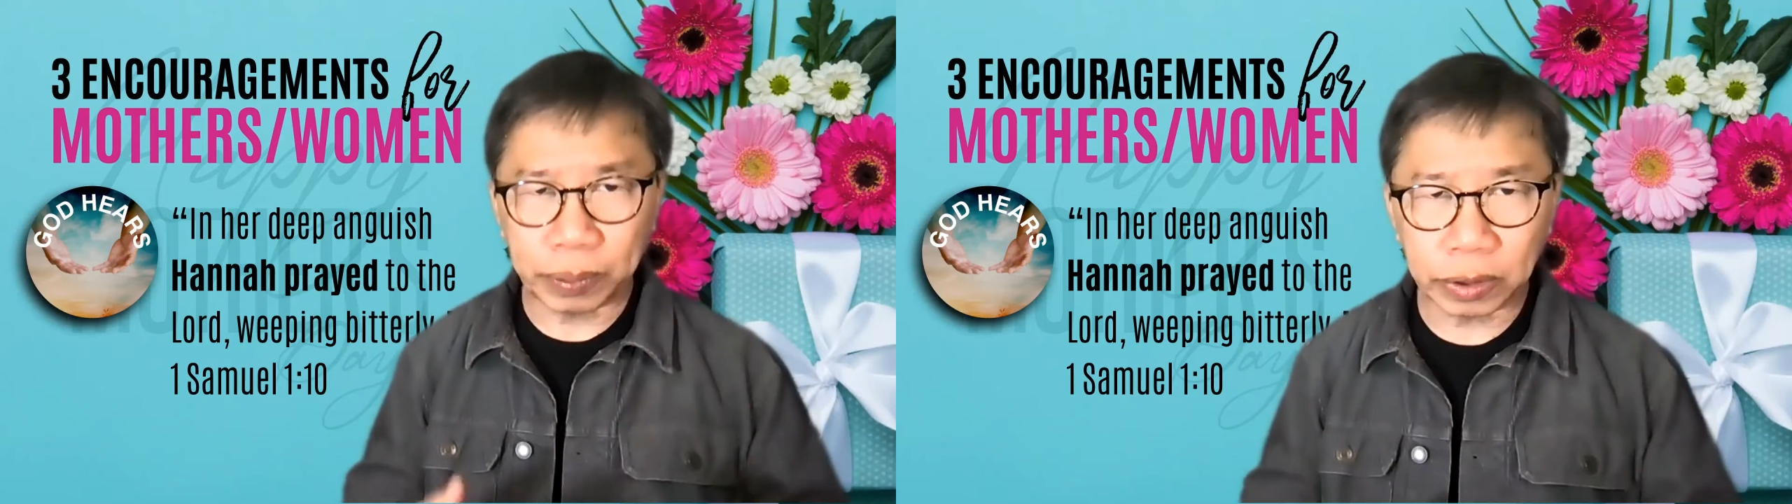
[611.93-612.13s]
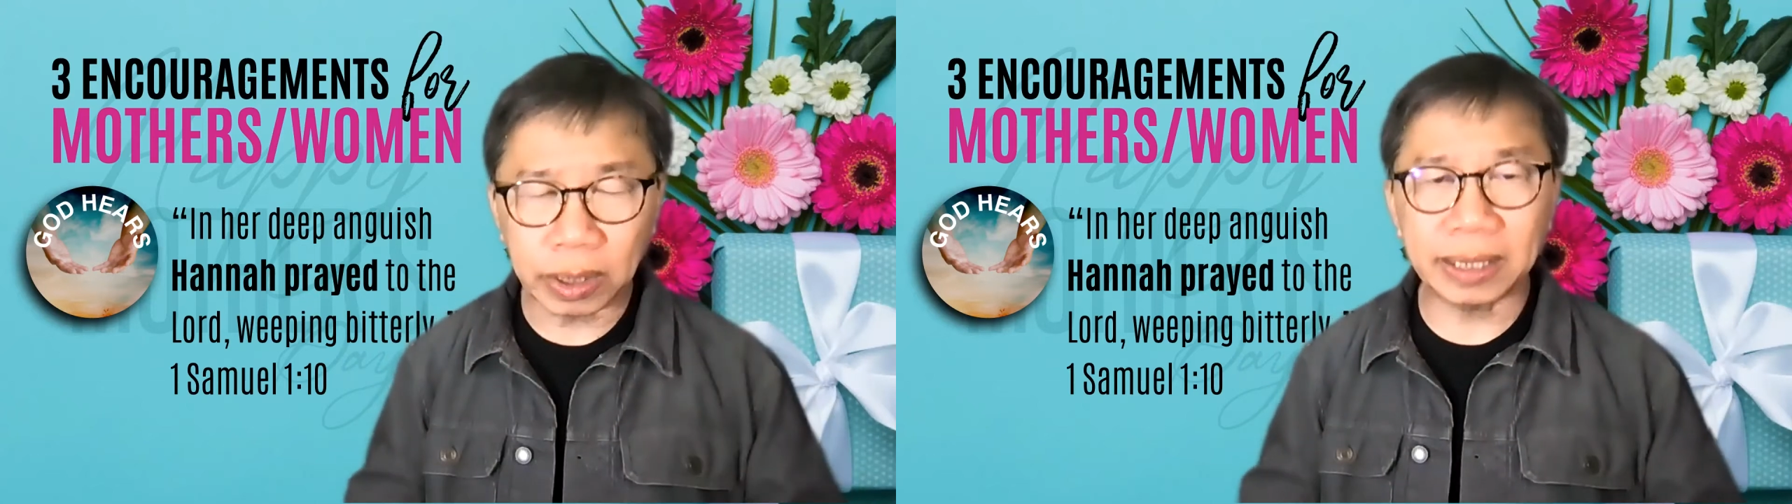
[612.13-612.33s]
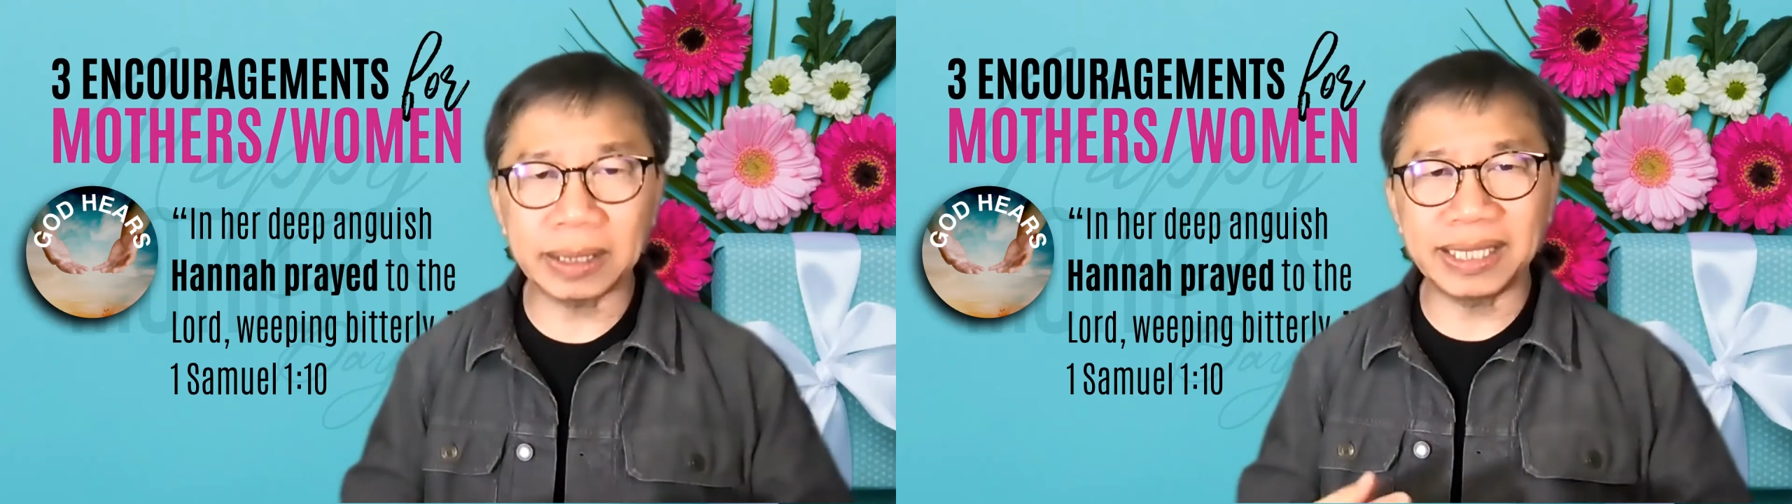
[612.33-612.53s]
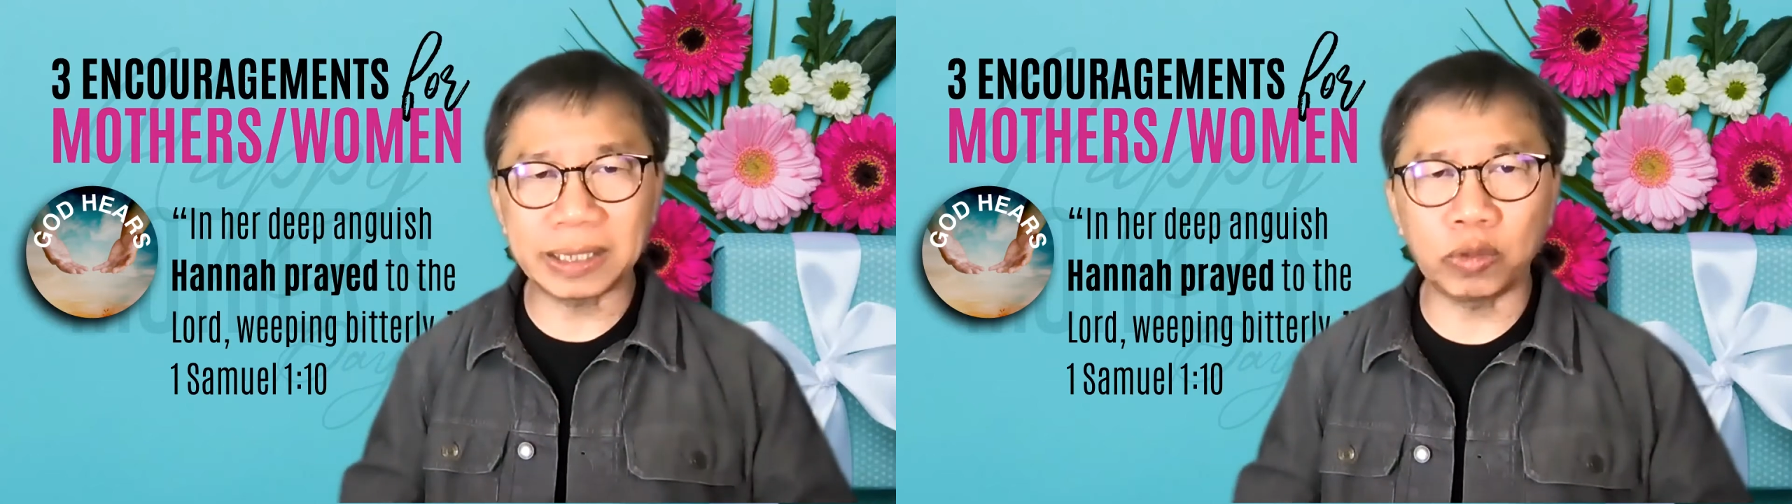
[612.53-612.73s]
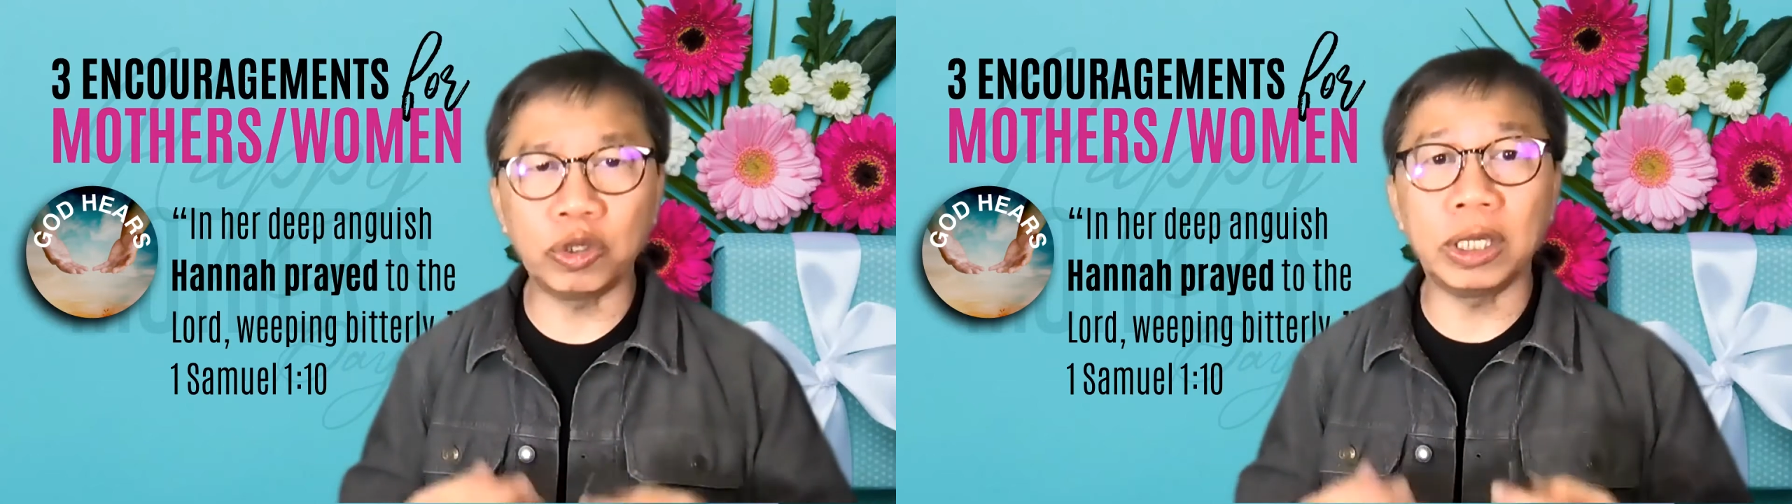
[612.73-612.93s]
Prayer is a